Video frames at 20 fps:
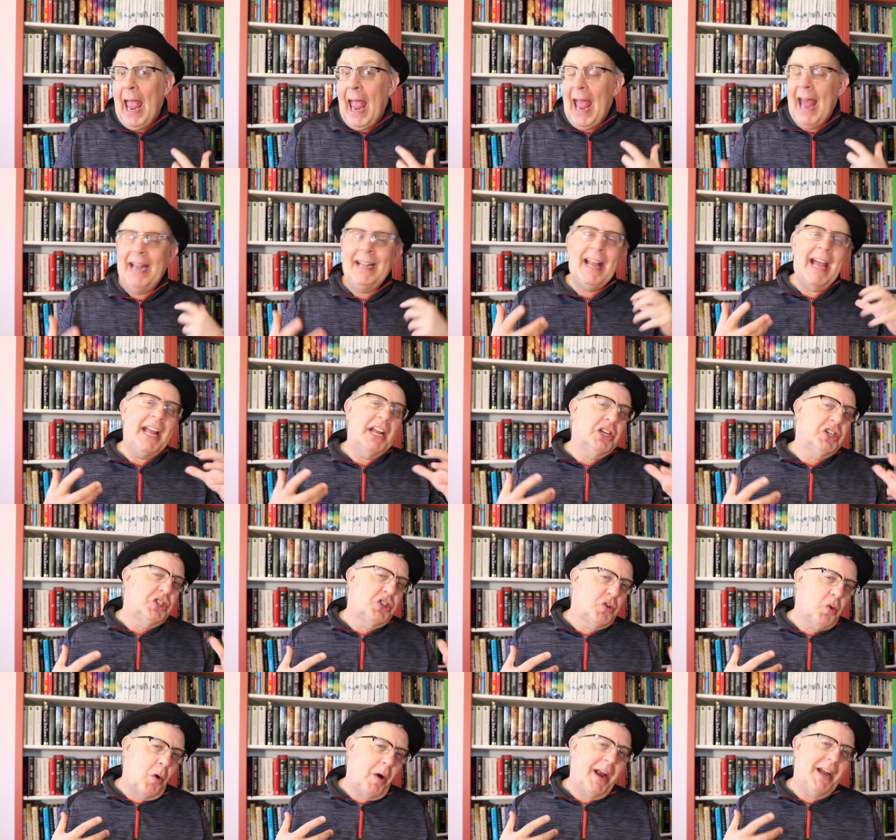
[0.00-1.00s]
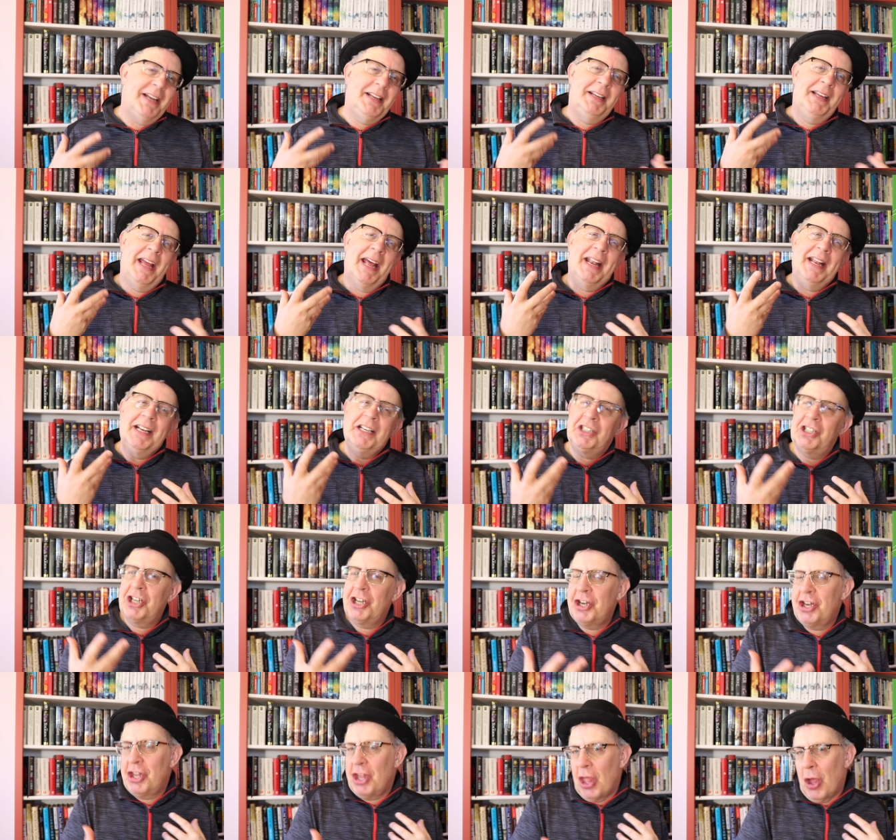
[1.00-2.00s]
and I enjoyed getting
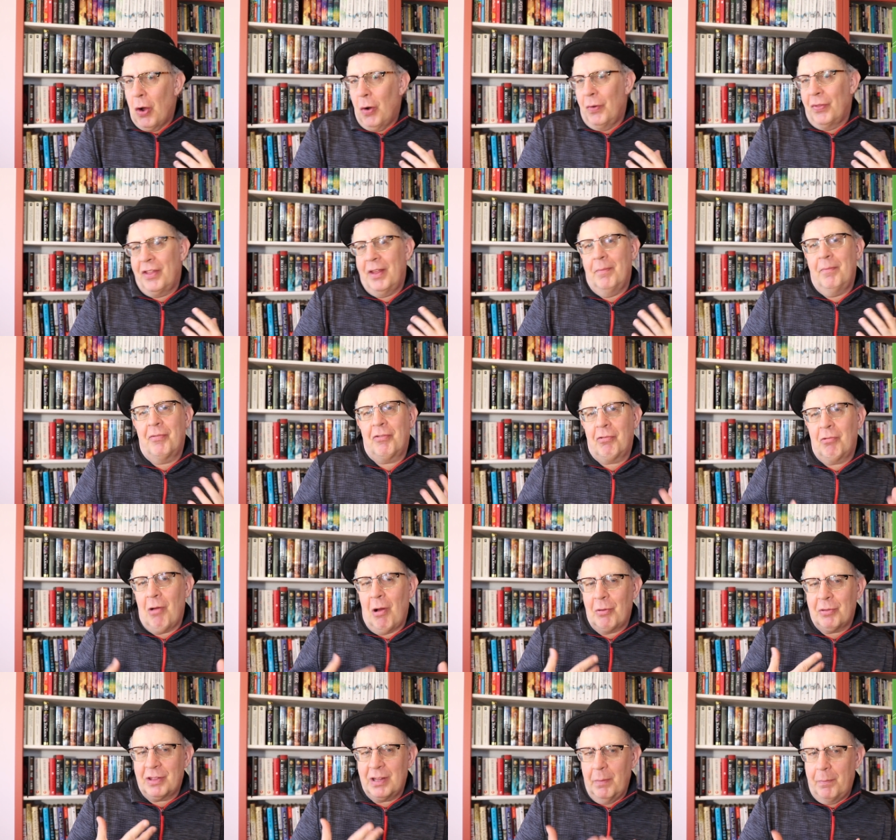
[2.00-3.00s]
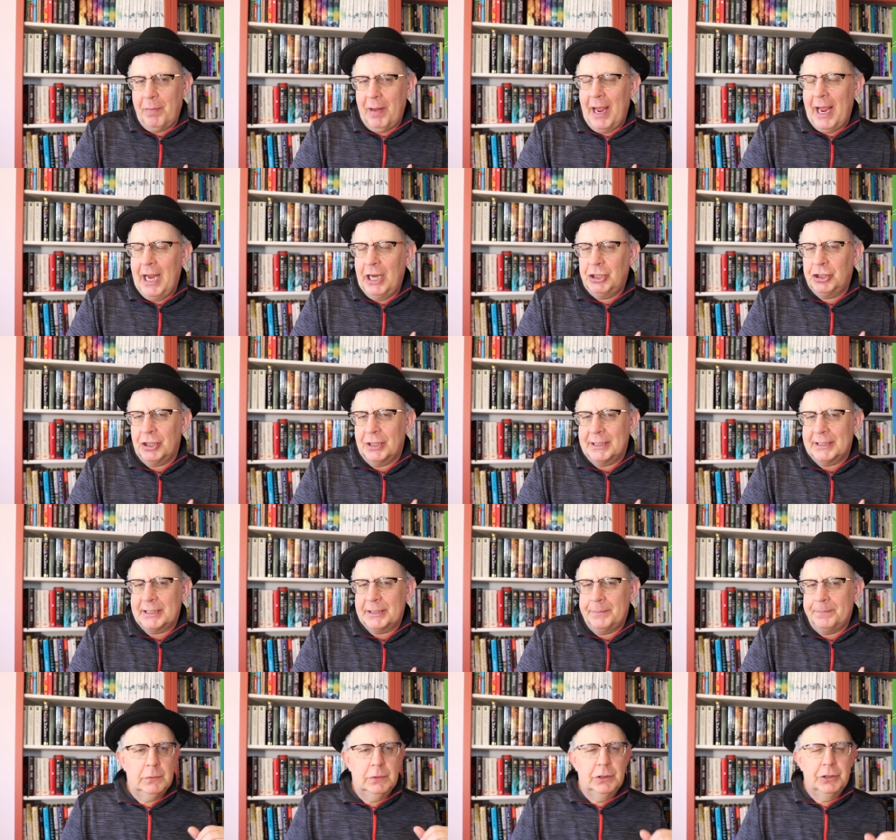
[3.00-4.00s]
to know them throughout the
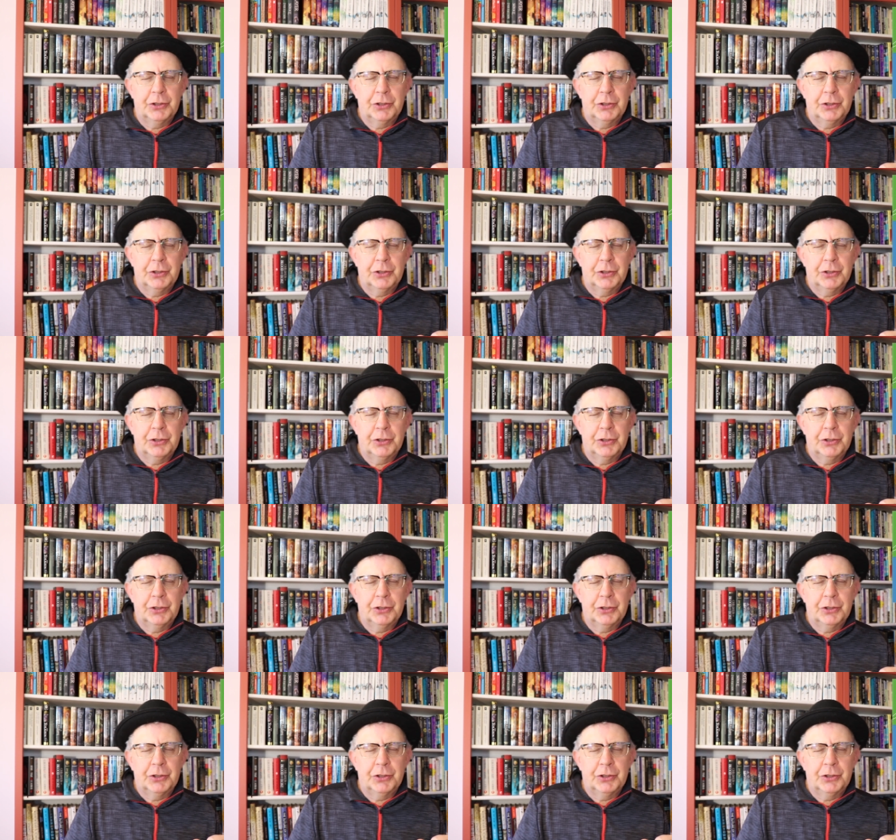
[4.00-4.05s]
pages.